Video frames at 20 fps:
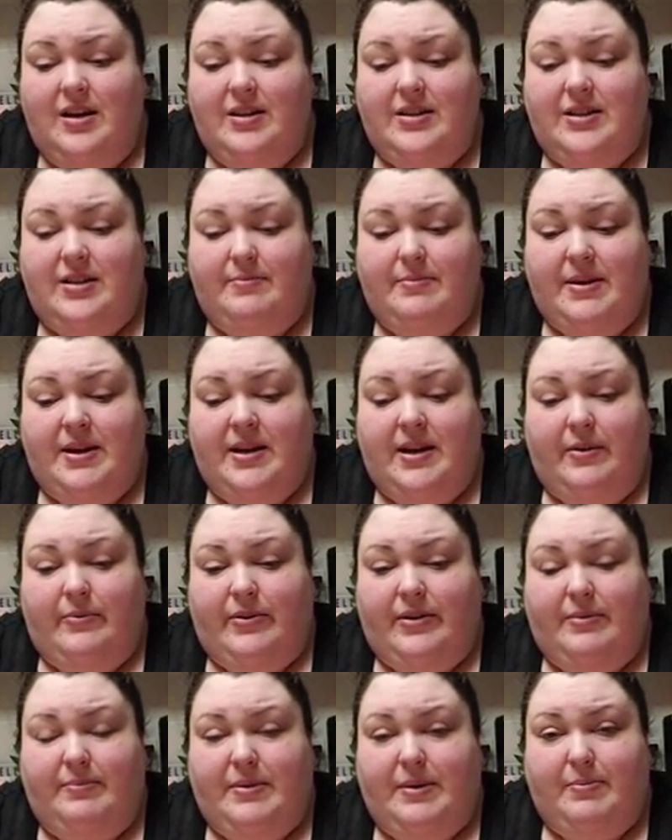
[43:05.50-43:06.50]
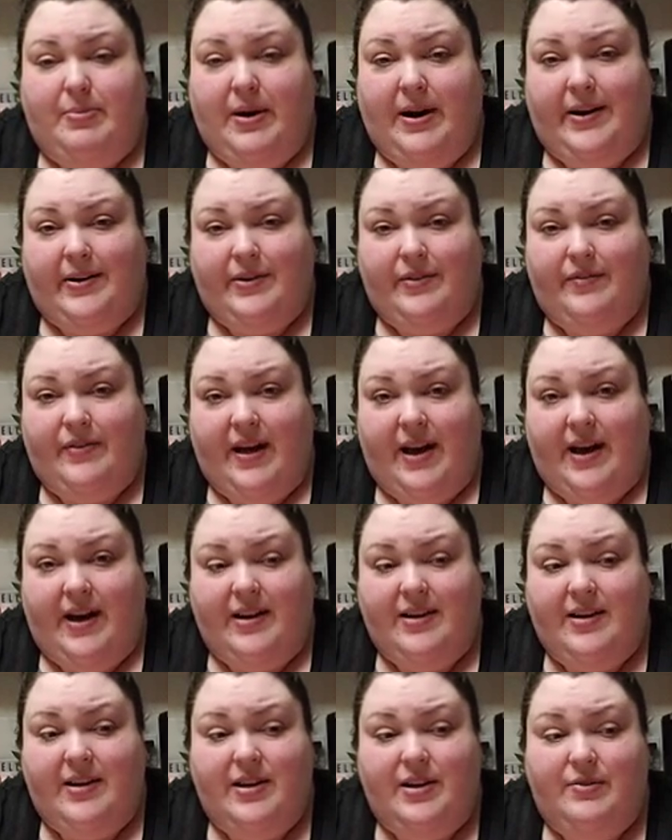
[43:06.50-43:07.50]
to me, I wouldn't be proud of
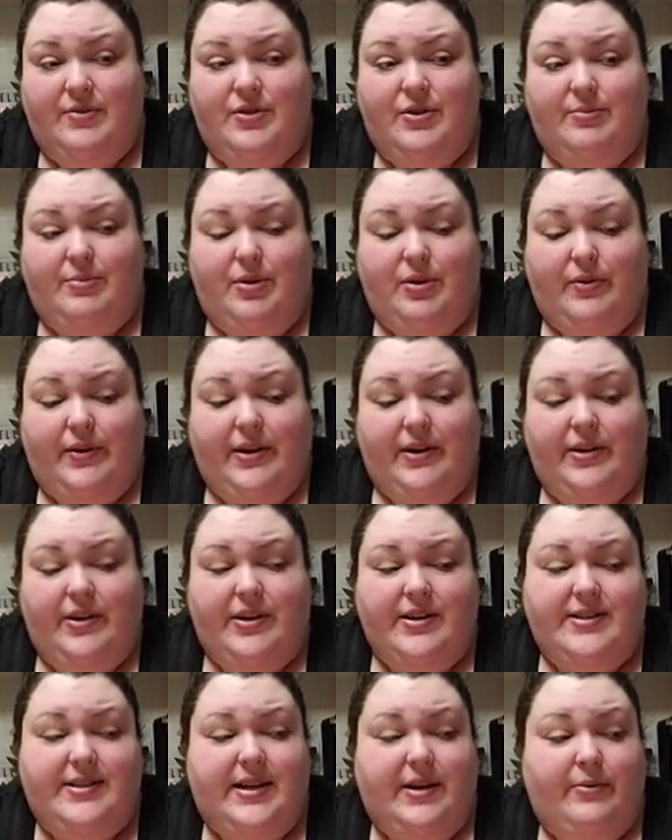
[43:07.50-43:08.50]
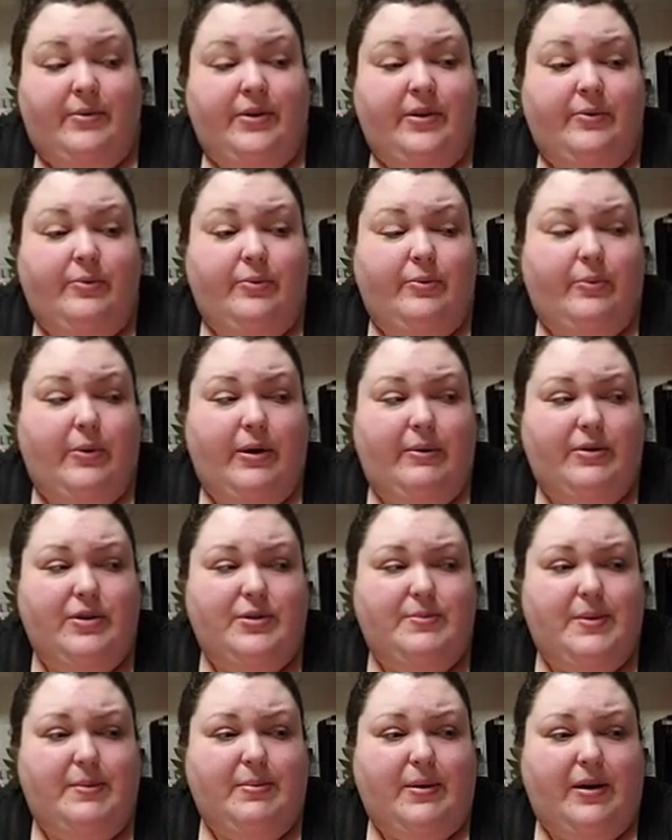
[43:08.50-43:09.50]
that YouTube career. You could say, well, why would
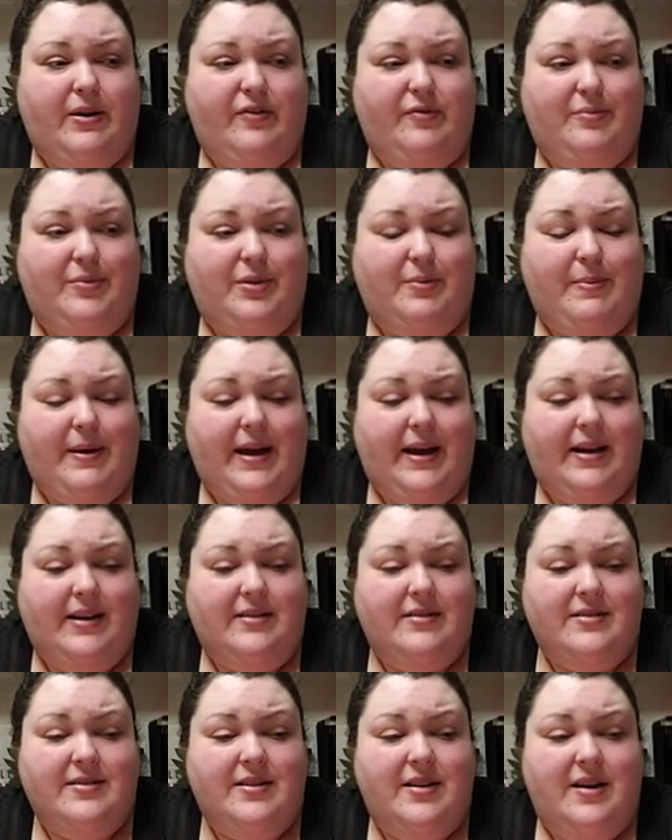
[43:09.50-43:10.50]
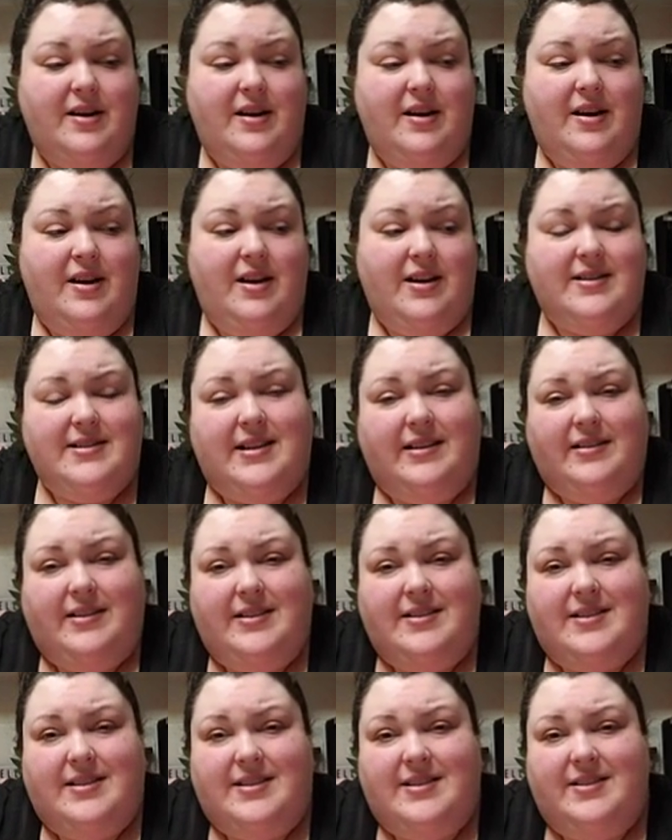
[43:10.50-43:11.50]
you be proud of mukbangs? Because at
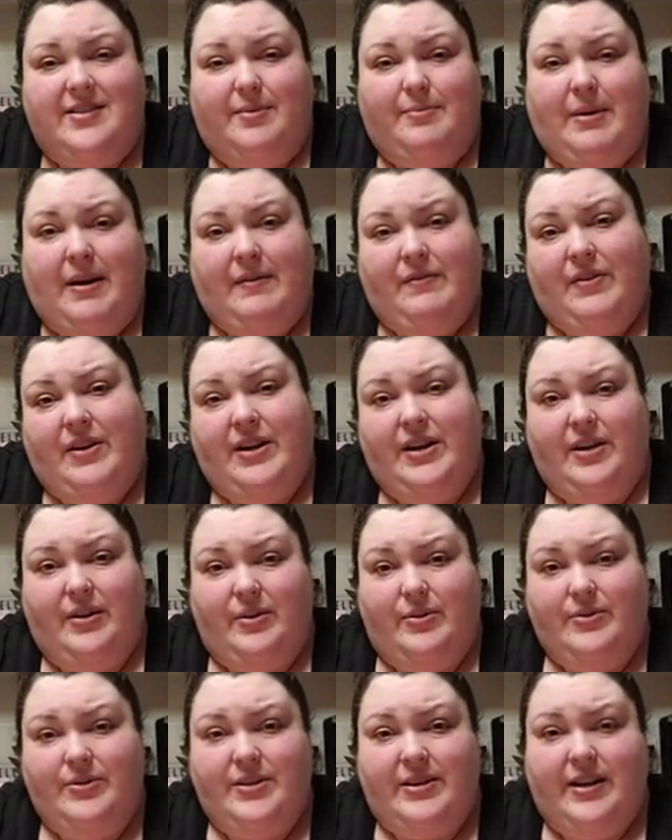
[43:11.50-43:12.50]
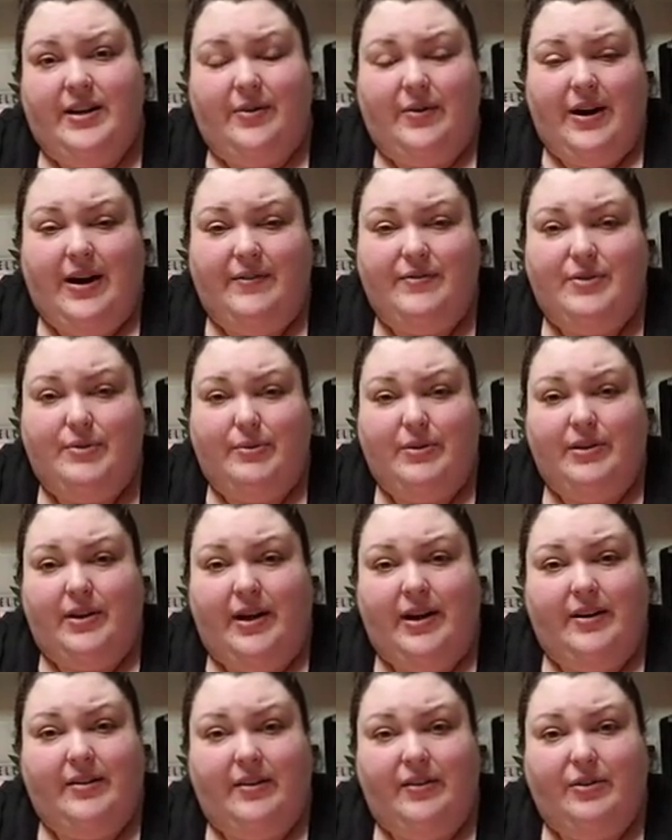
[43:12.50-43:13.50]
least it's still my videos, and I don't have to
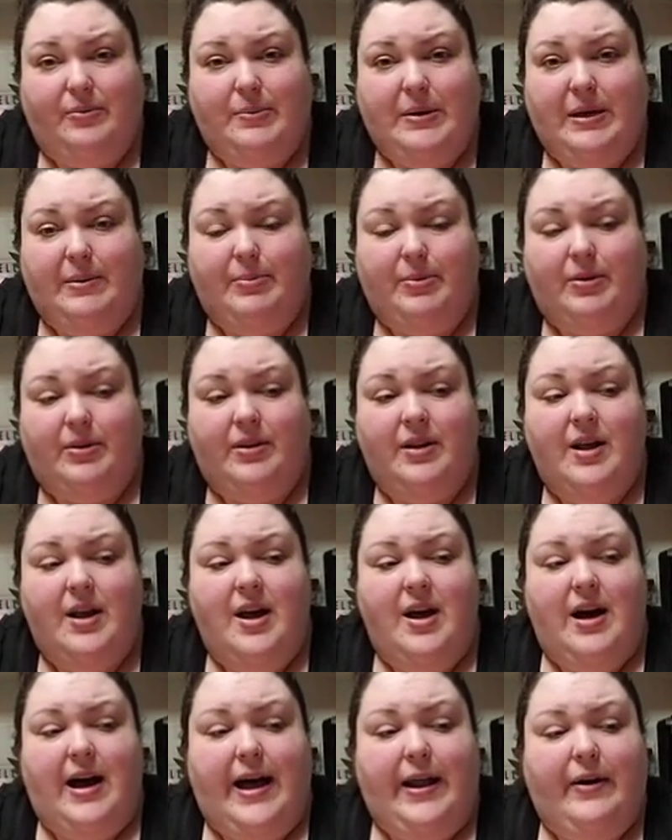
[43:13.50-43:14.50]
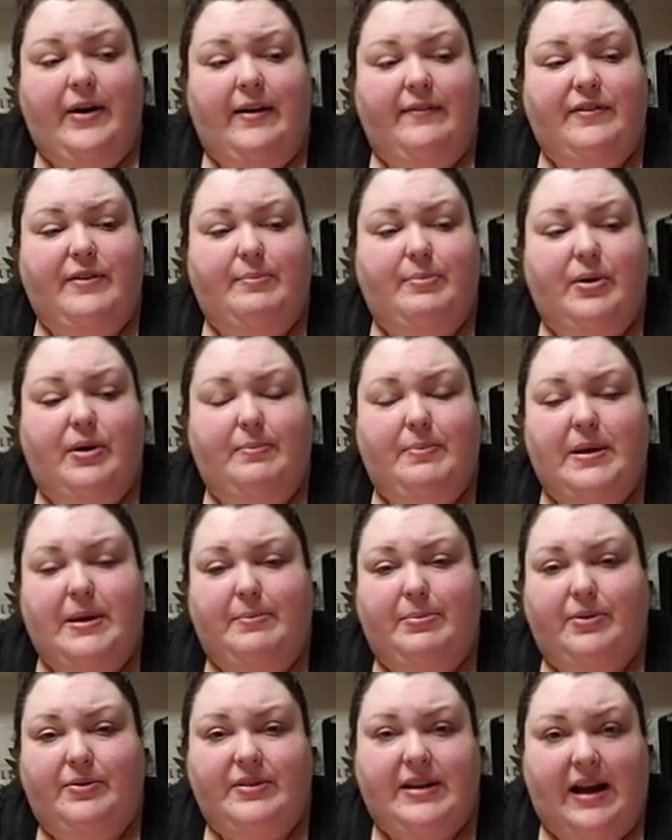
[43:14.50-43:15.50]
rely on other people. I don't have to put
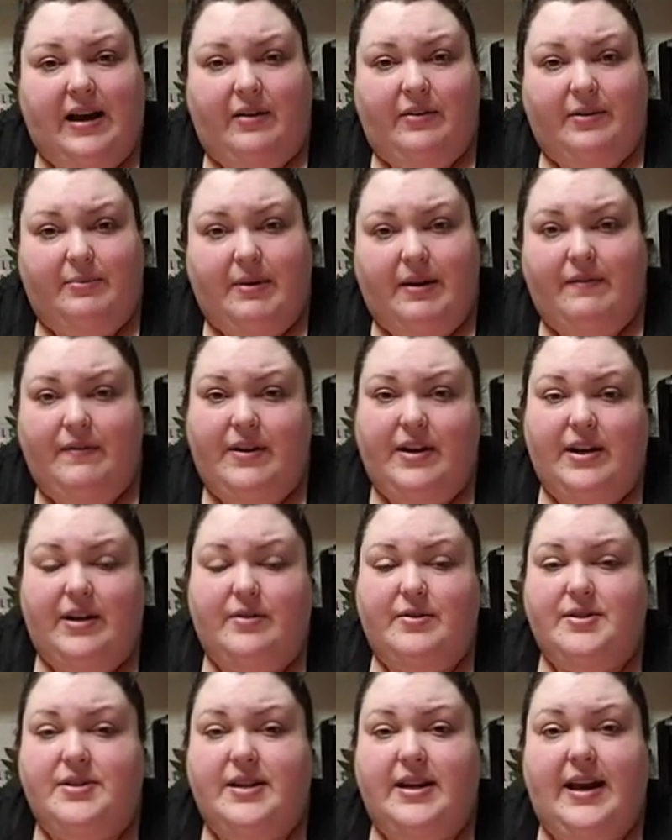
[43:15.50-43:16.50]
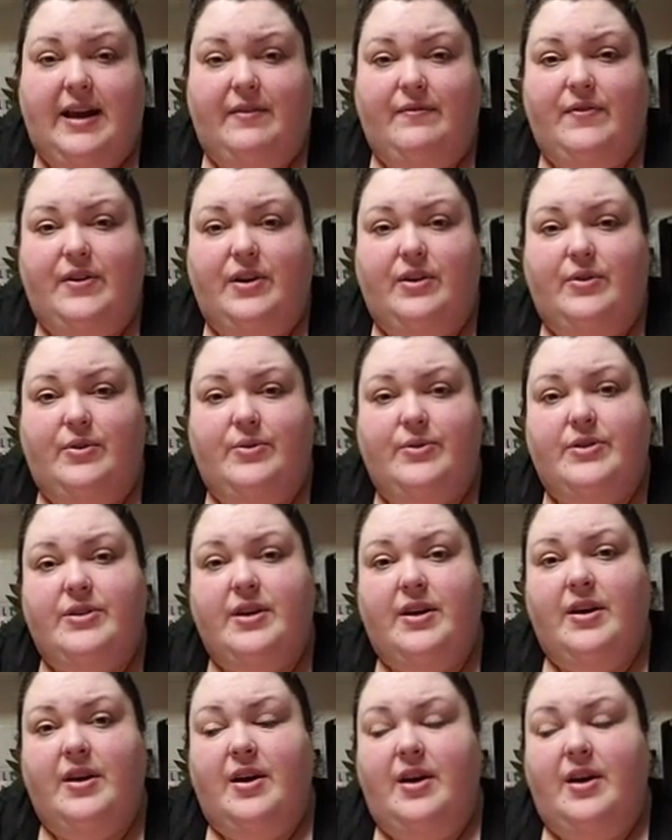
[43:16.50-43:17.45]
people down in my videos to get views.